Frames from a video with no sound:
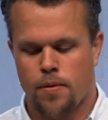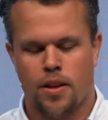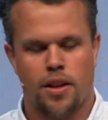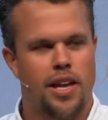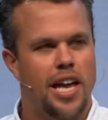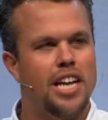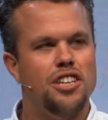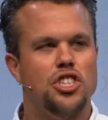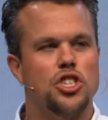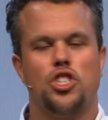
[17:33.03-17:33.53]

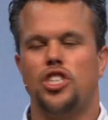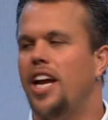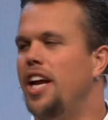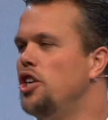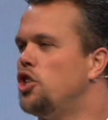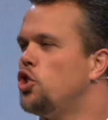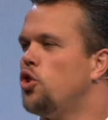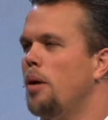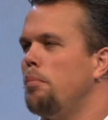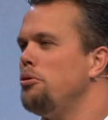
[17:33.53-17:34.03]
He's just
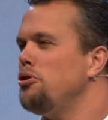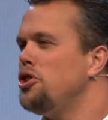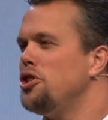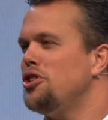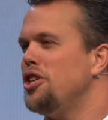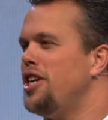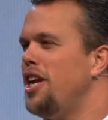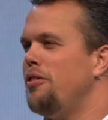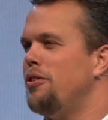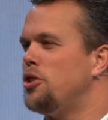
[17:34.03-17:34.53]
saying, trouble's
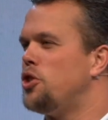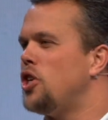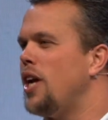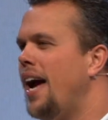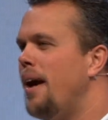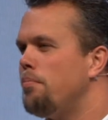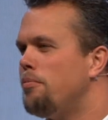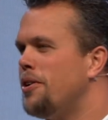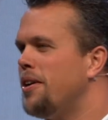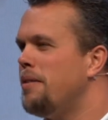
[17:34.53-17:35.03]
just another
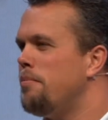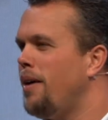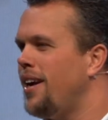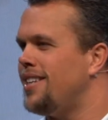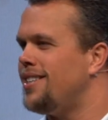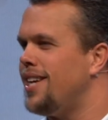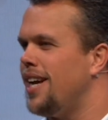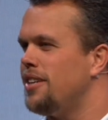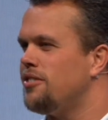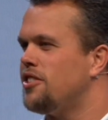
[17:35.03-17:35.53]
chapter in my
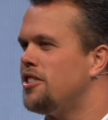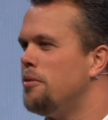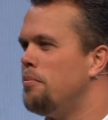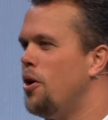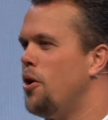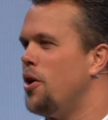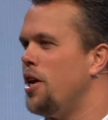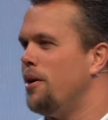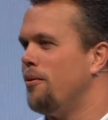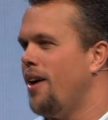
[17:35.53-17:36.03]

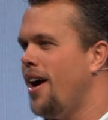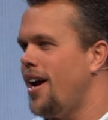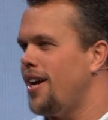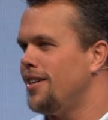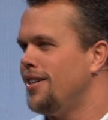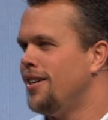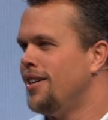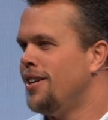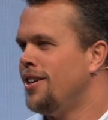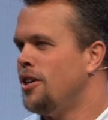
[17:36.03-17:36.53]
testimony, right?
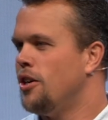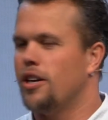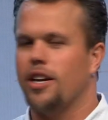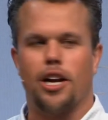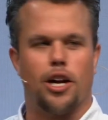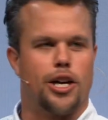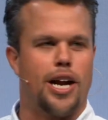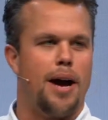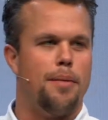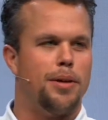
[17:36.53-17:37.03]
Or in
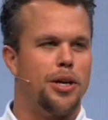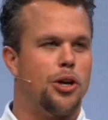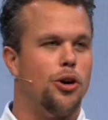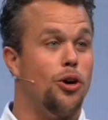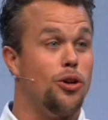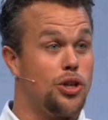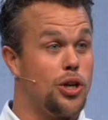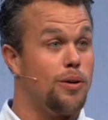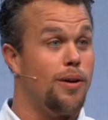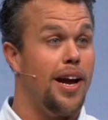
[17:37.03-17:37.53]
our common
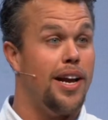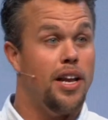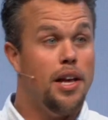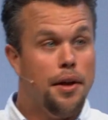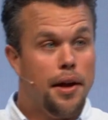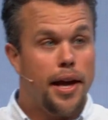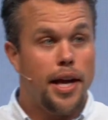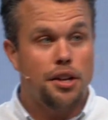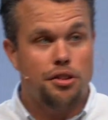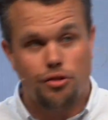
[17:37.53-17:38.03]
culture, right?
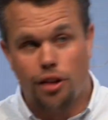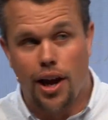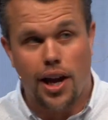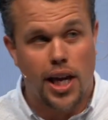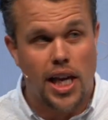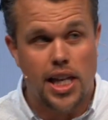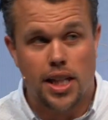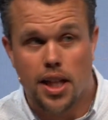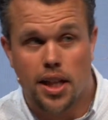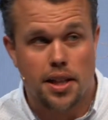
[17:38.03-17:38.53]
He's
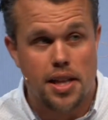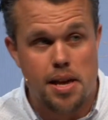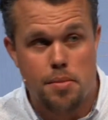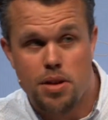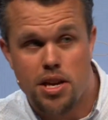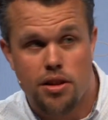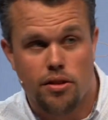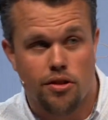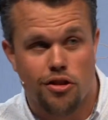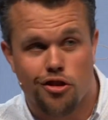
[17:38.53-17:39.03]
taking the
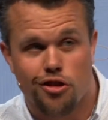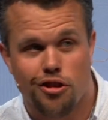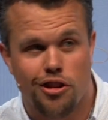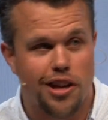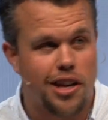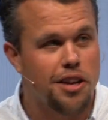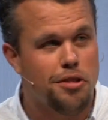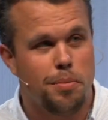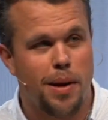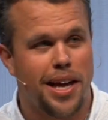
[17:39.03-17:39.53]
lemons
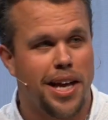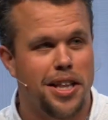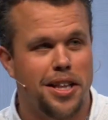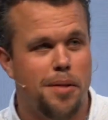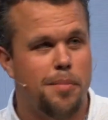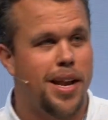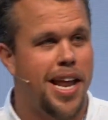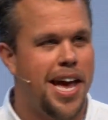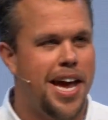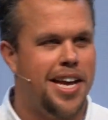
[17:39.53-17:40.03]
and he's making
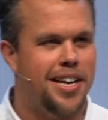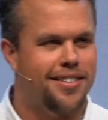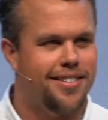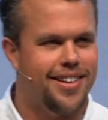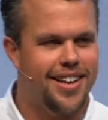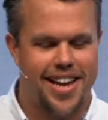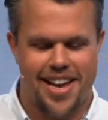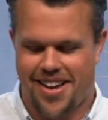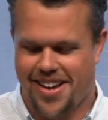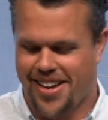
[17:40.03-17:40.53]
lemonade
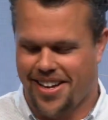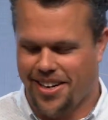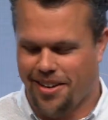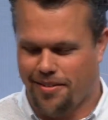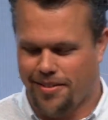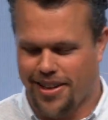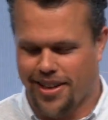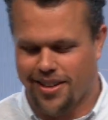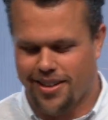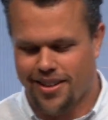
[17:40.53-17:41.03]
out
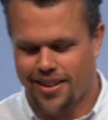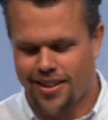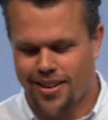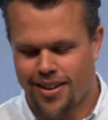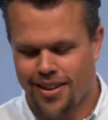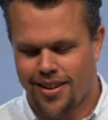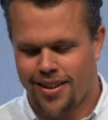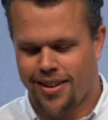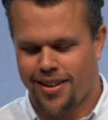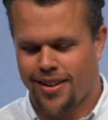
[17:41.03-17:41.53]
of it.
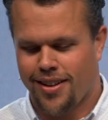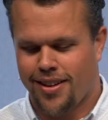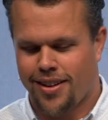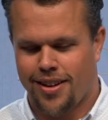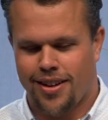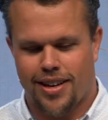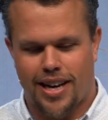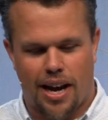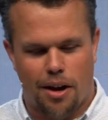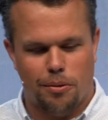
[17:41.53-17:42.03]

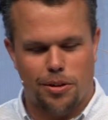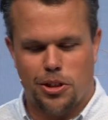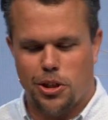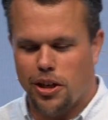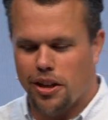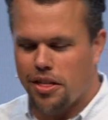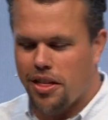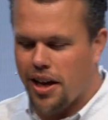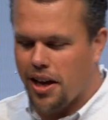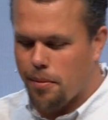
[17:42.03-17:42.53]
Now I want you
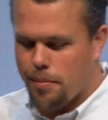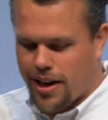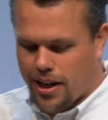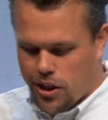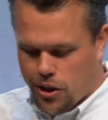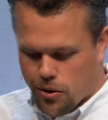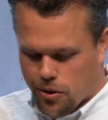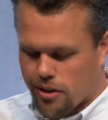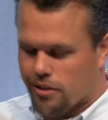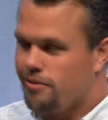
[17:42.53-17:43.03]
to think about
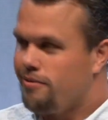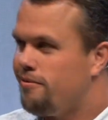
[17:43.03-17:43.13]
your